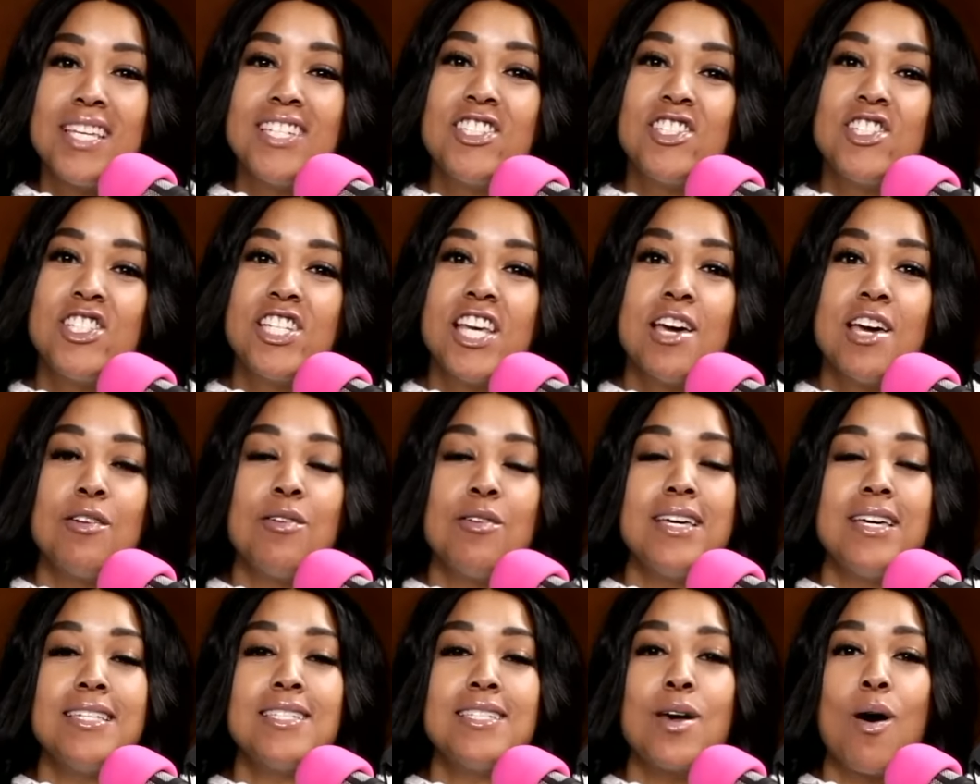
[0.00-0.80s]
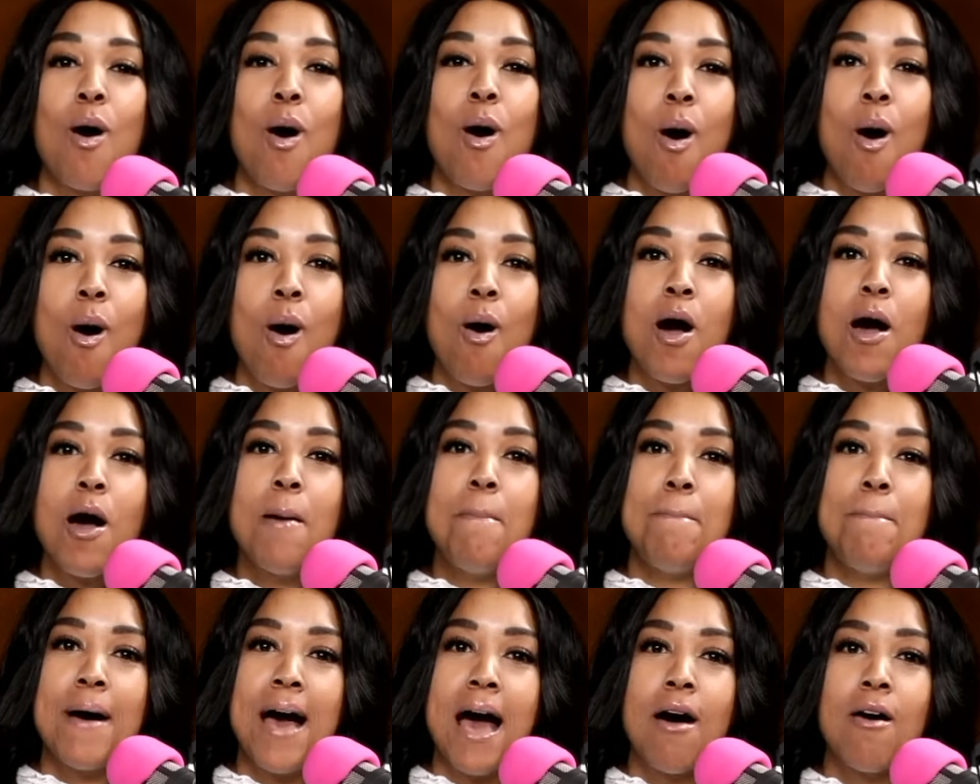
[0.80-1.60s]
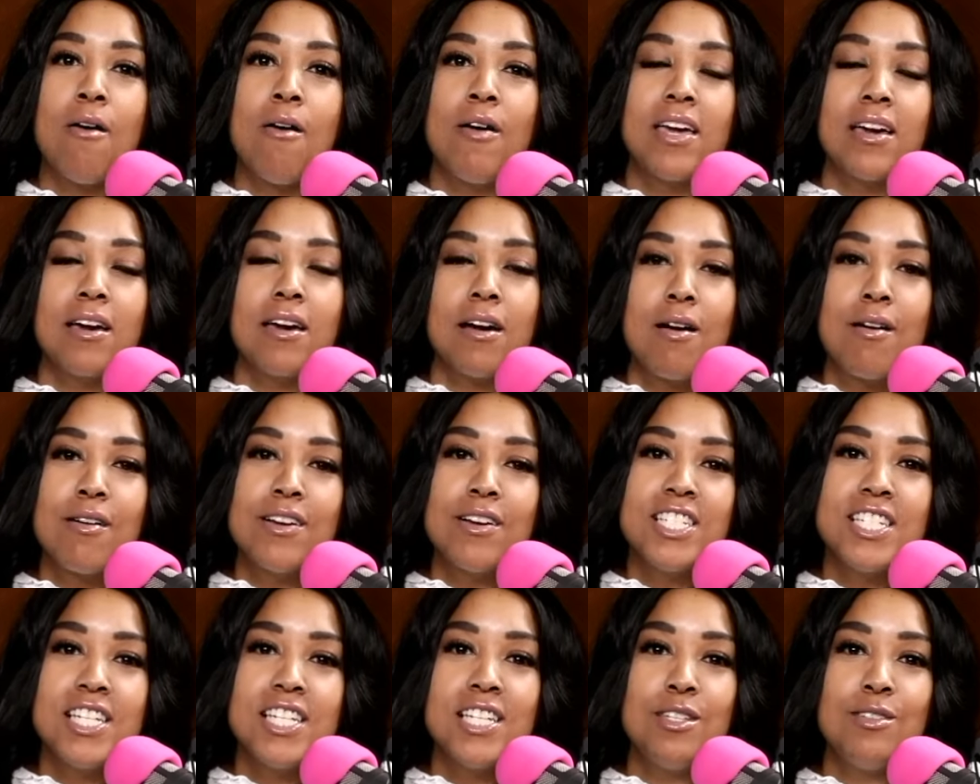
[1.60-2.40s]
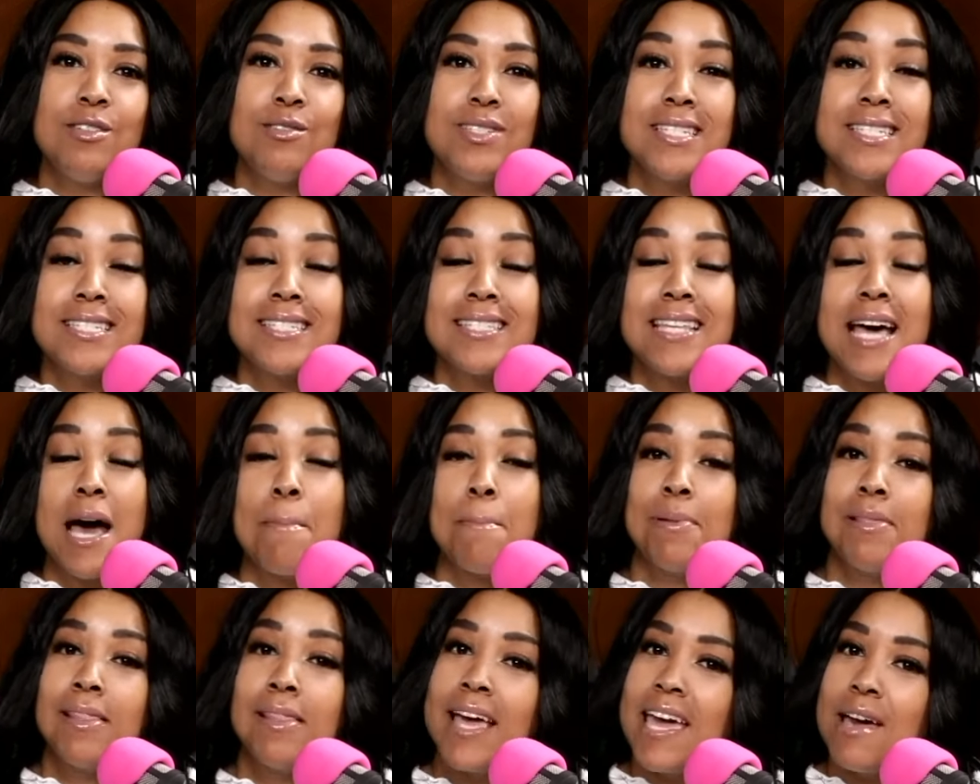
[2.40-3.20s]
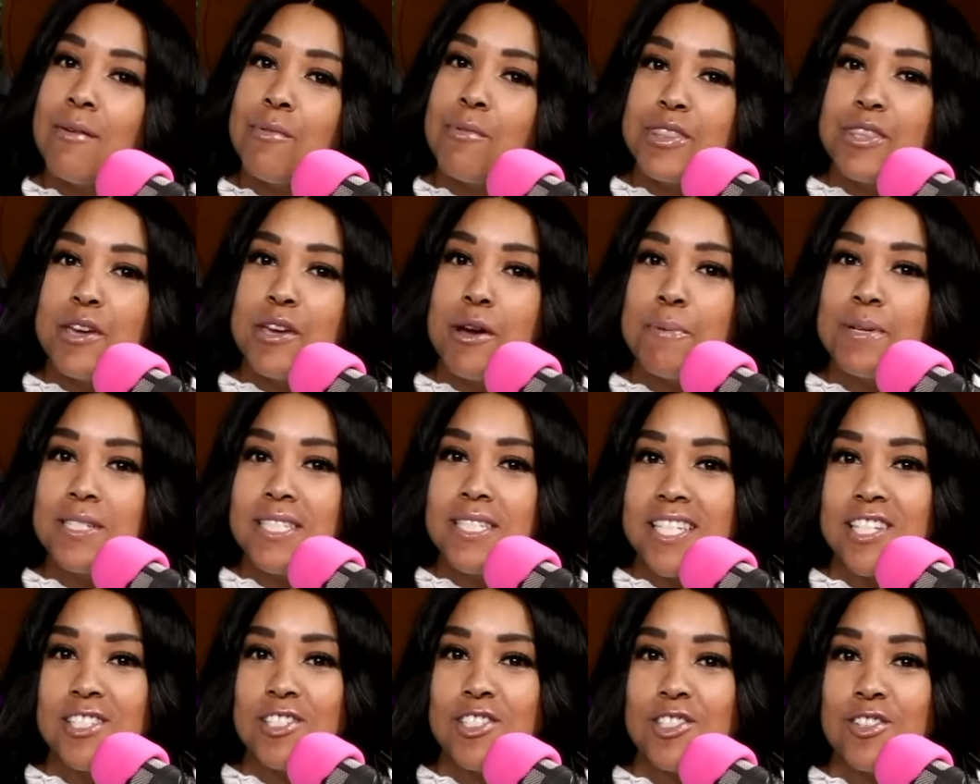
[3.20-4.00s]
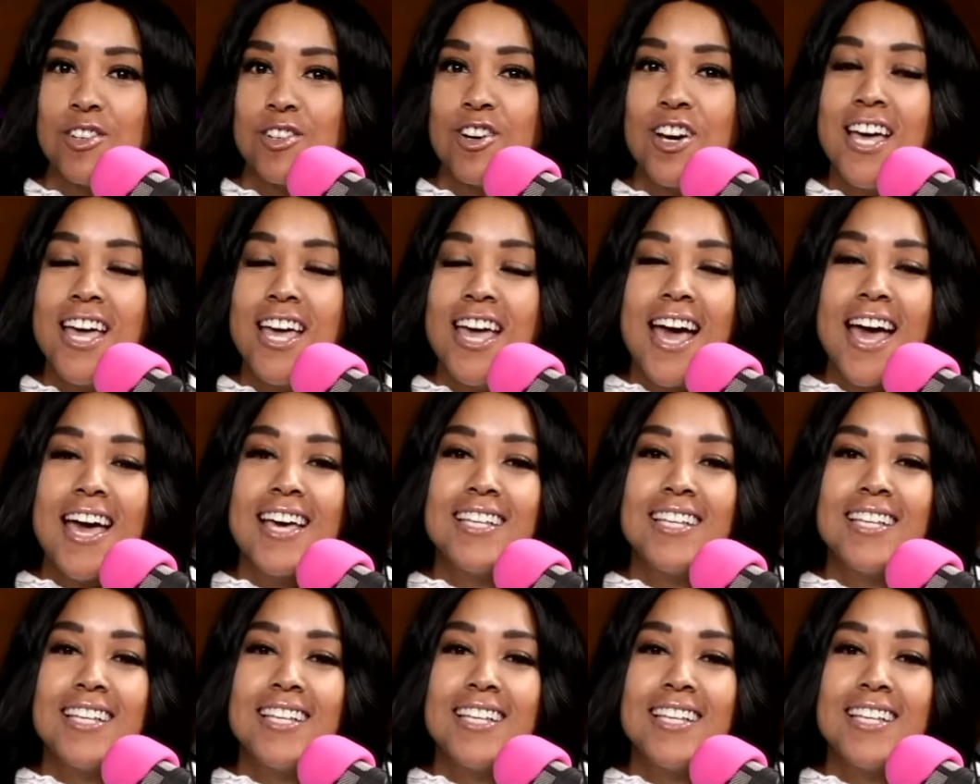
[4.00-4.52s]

This channel is all about encouraging you to stop playing with your potential